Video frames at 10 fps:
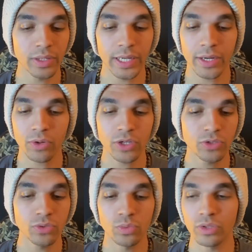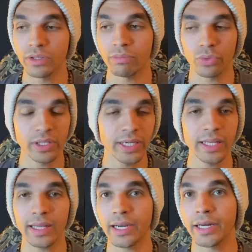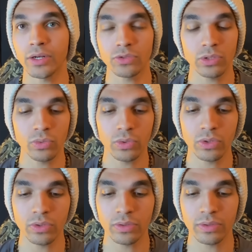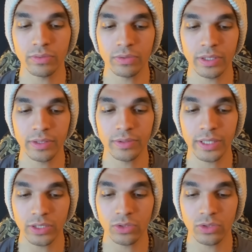How can you really bring that light out to the world, right? That